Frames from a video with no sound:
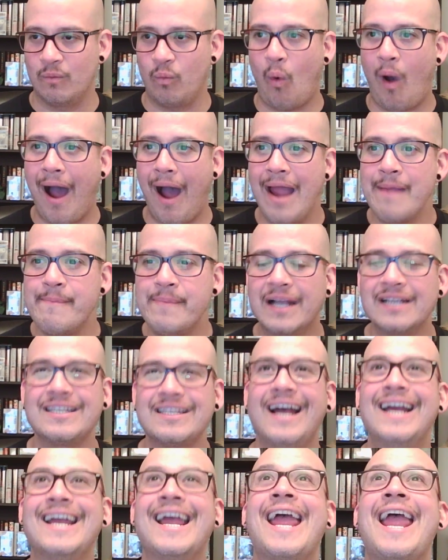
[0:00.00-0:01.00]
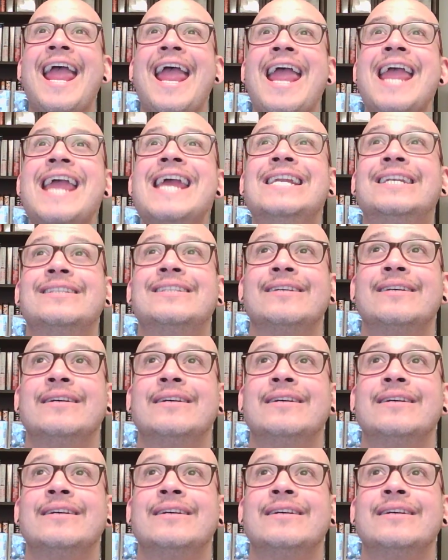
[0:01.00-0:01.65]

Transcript: Why? Because I hate.